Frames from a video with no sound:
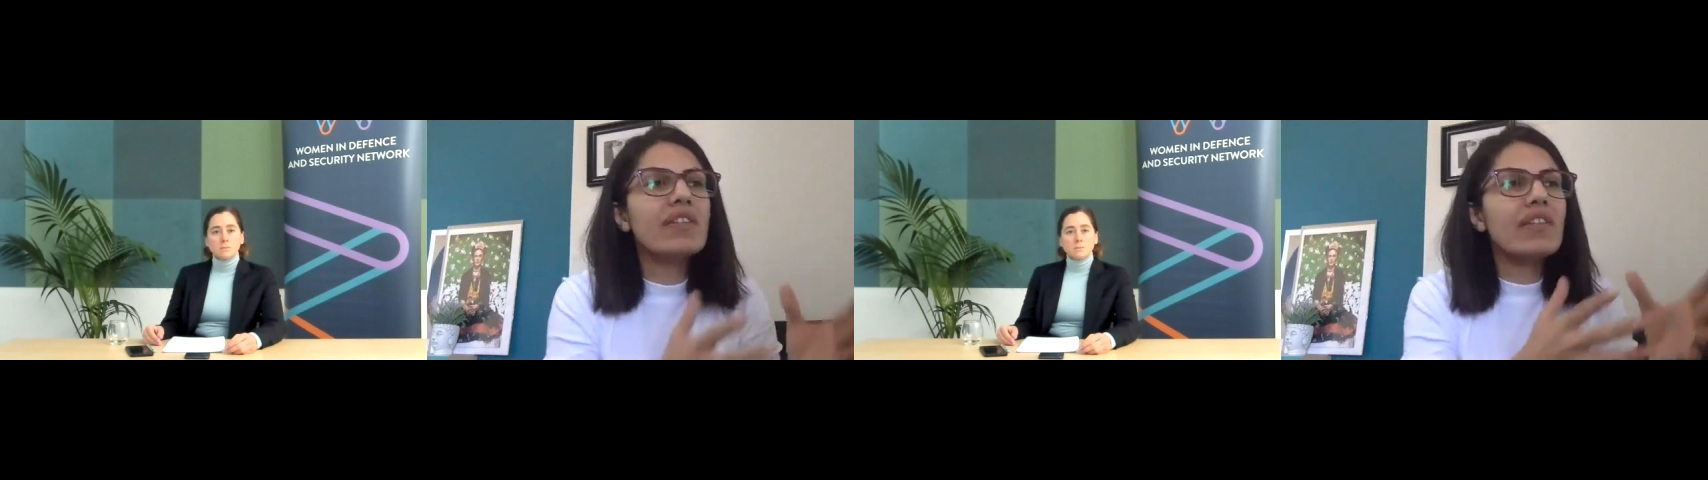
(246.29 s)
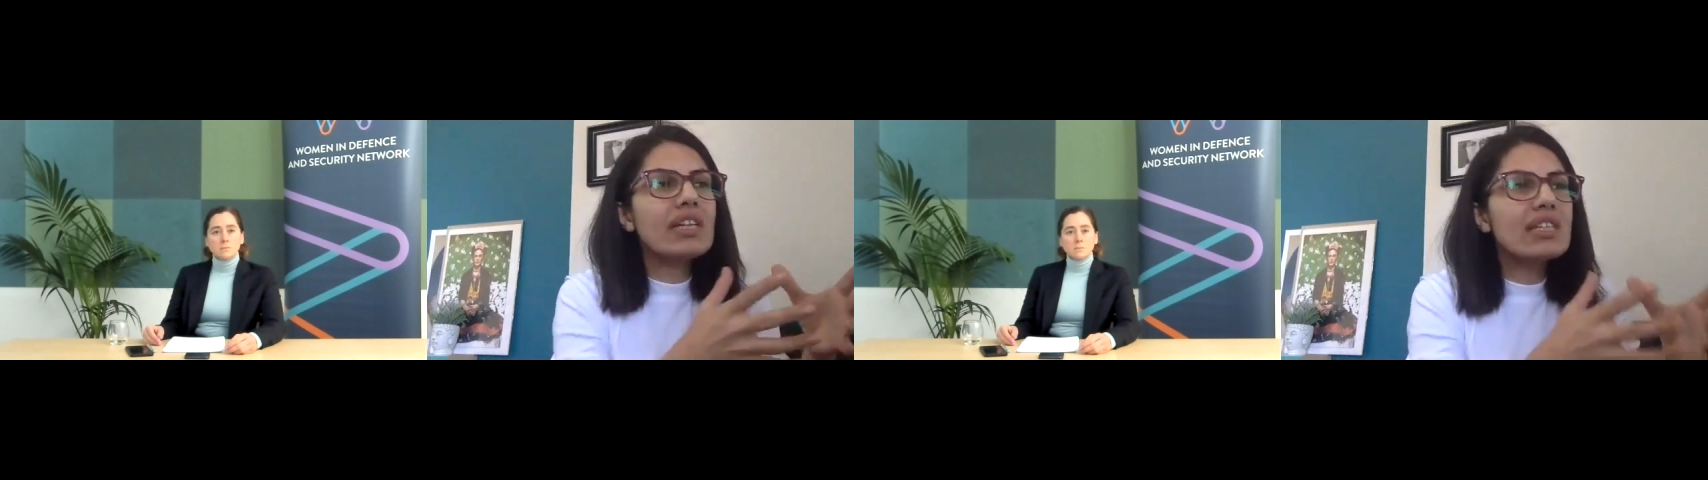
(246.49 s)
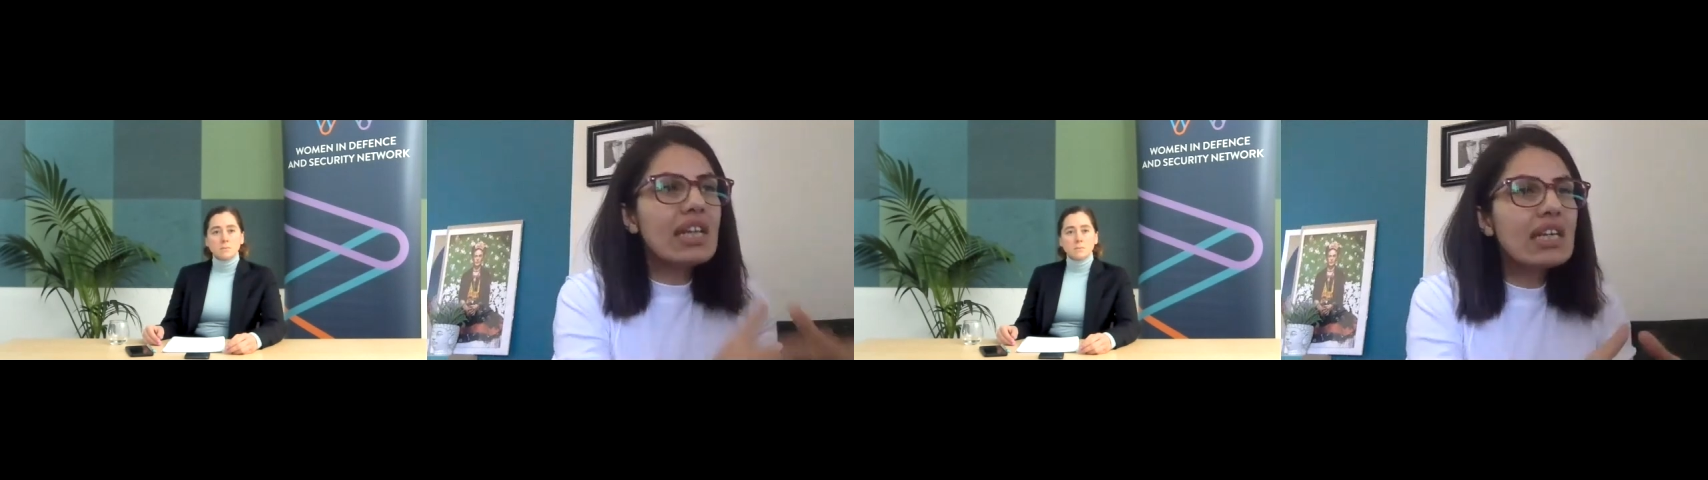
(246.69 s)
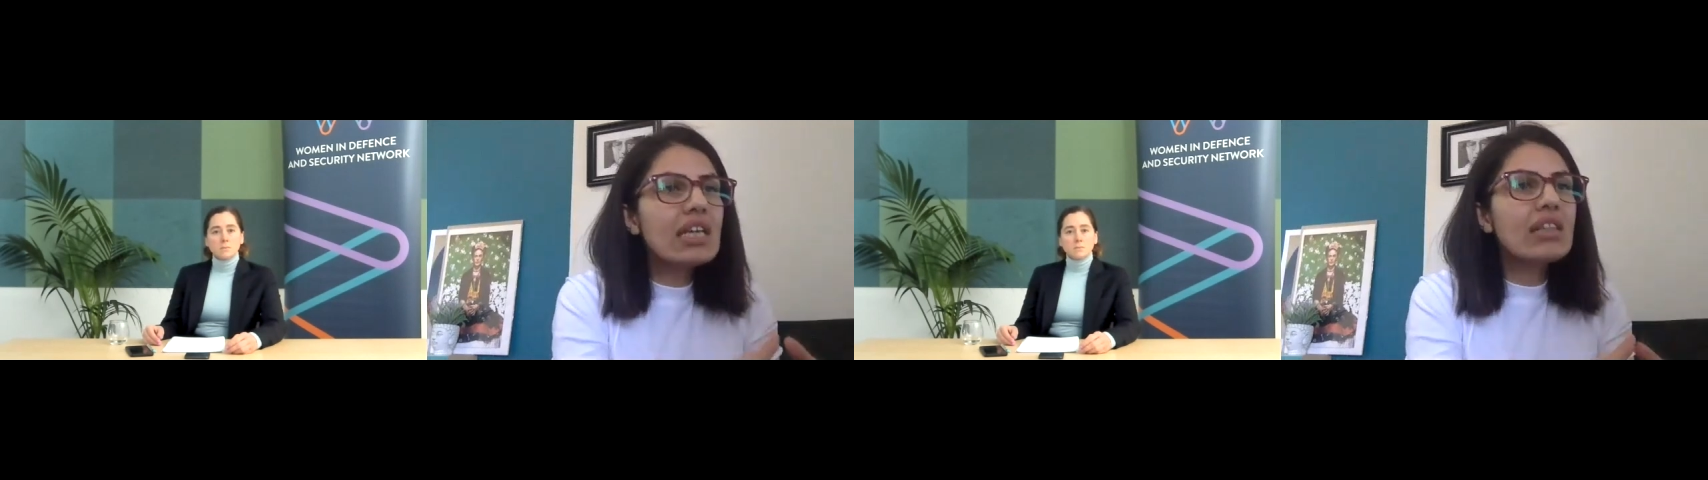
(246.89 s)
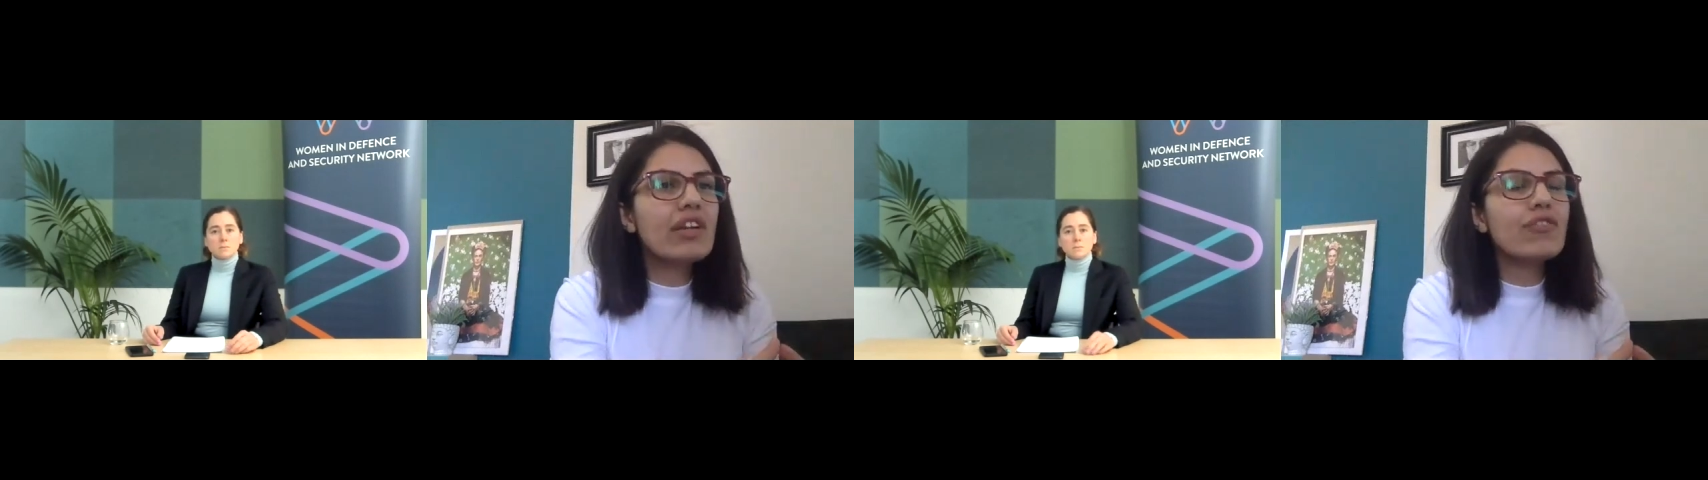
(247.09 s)
and then
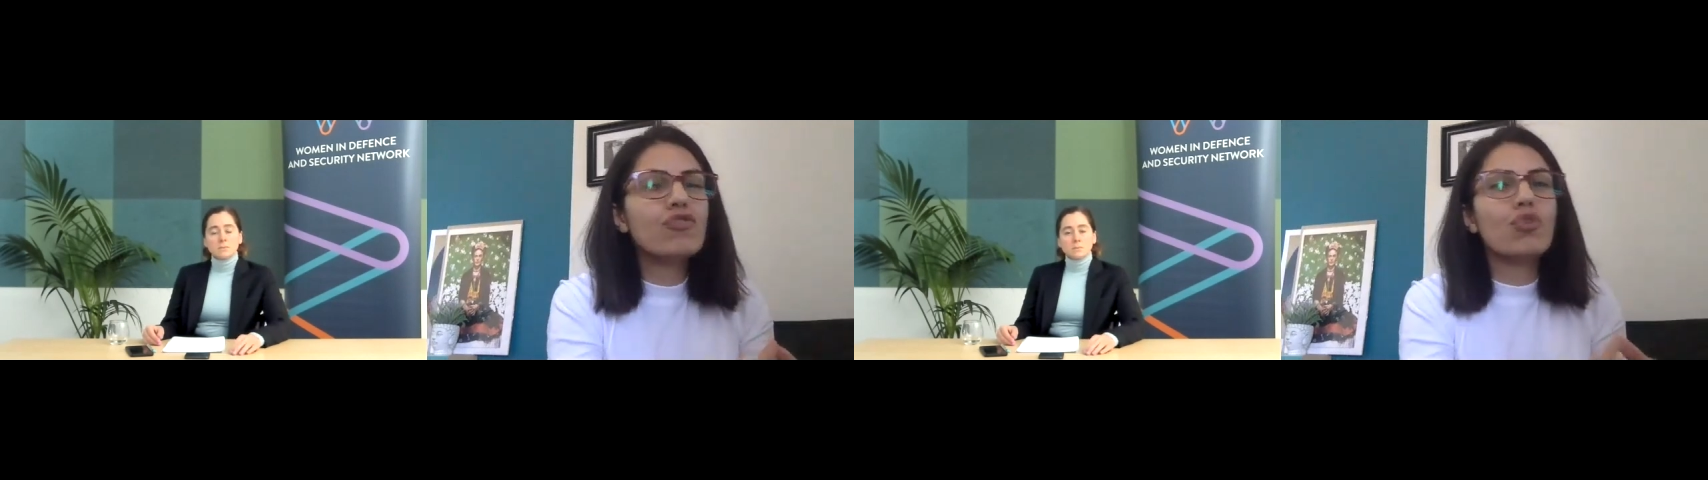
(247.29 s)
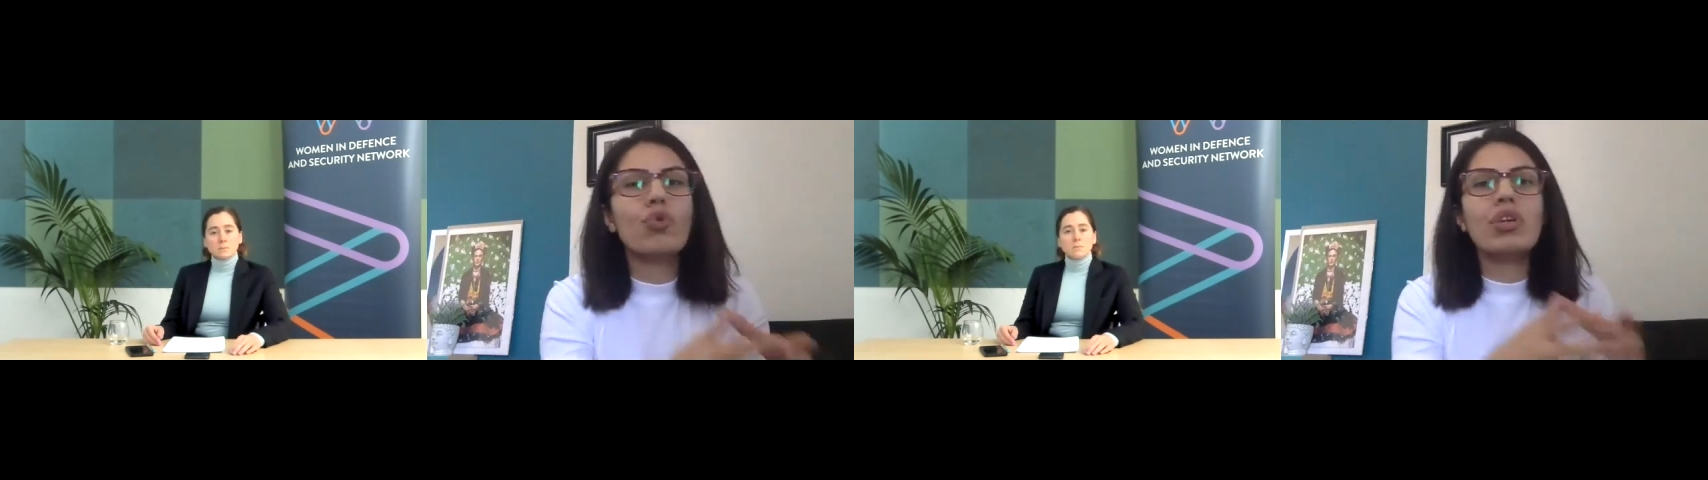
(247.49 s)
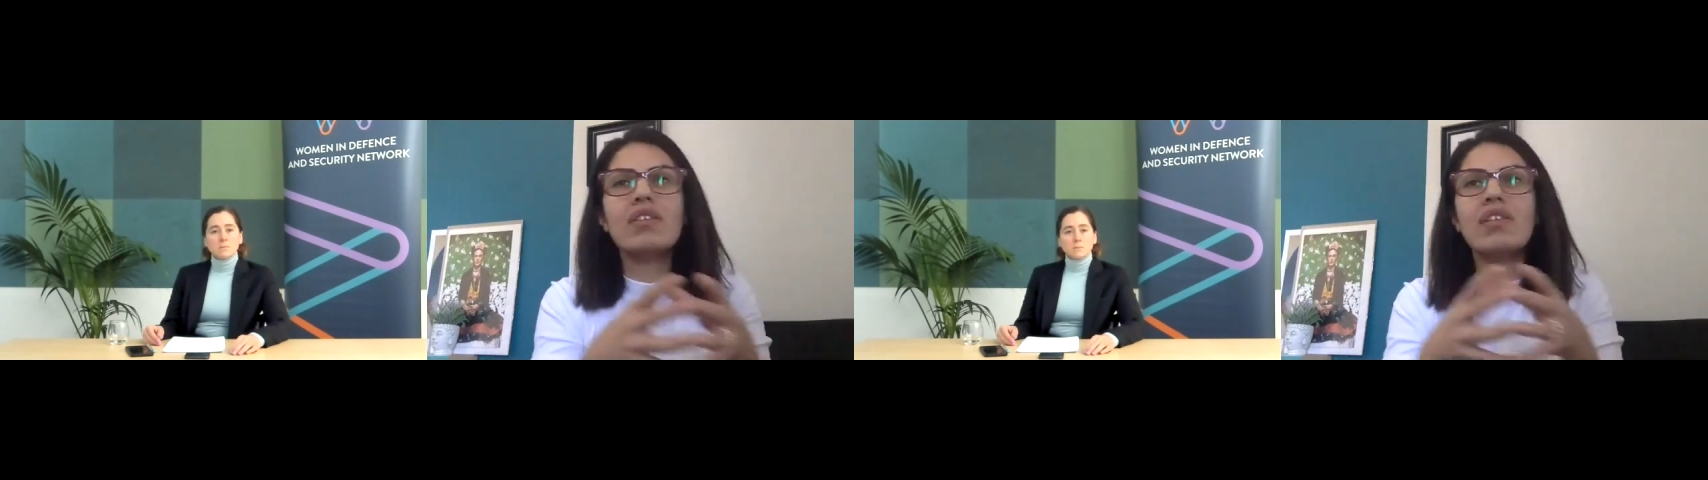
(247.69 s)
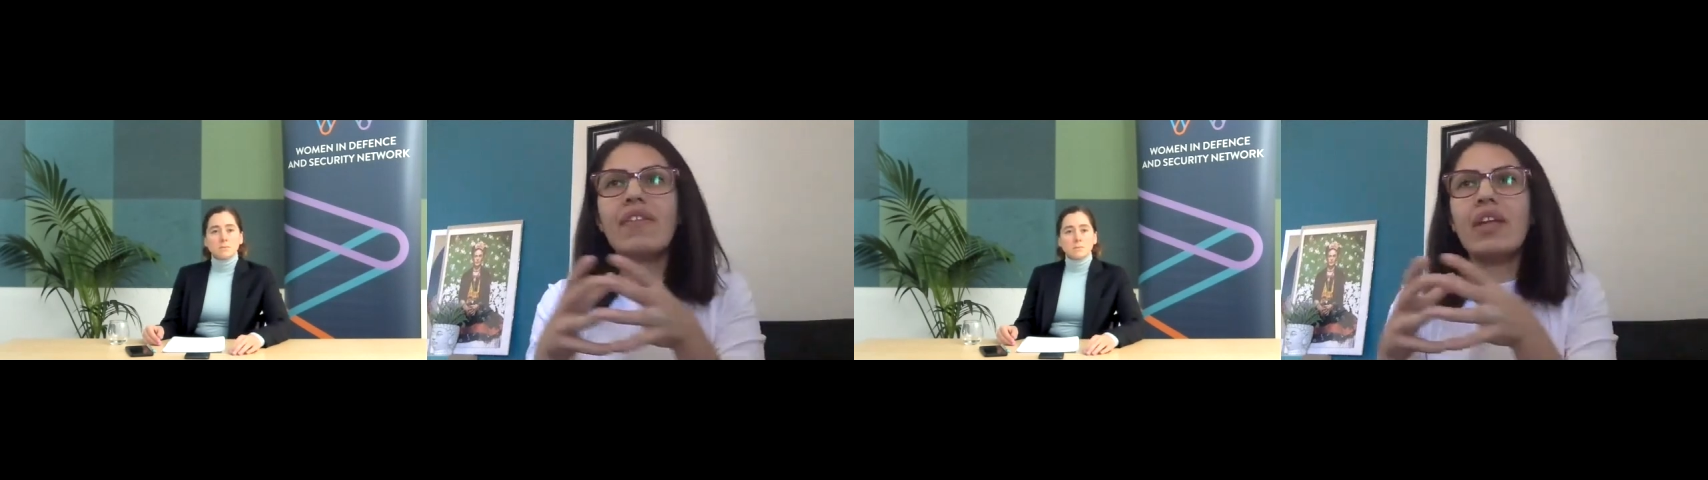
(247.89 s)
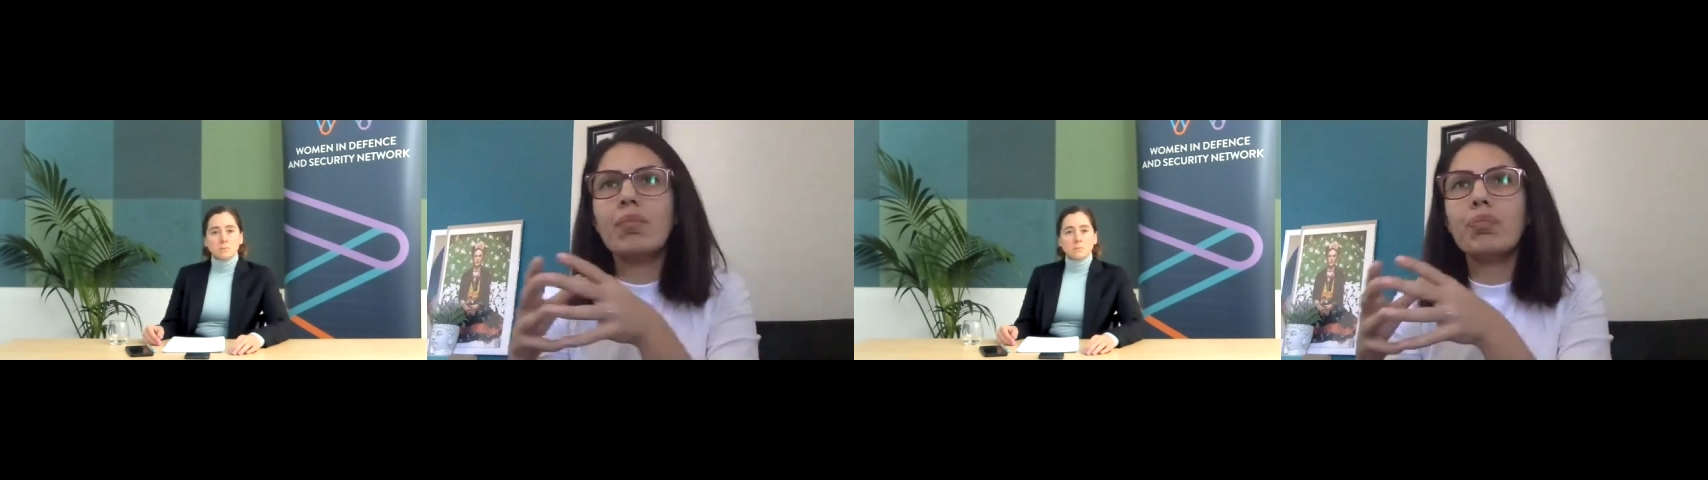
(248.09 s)
taking their stories
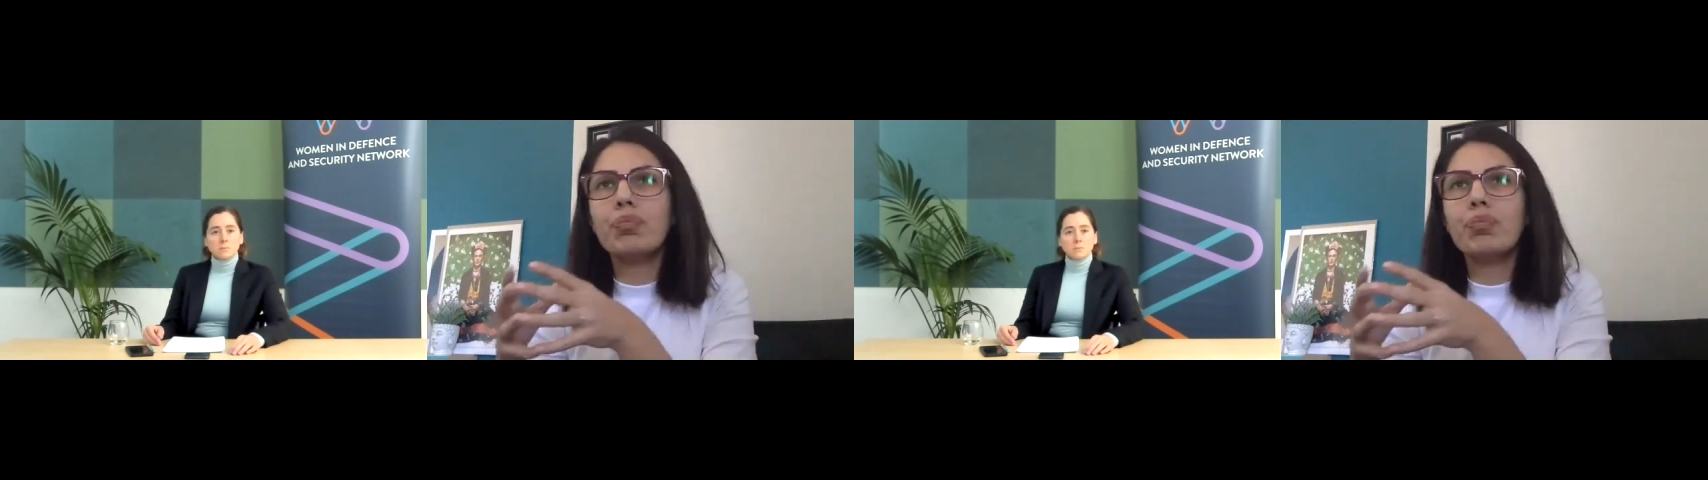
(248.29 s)
and then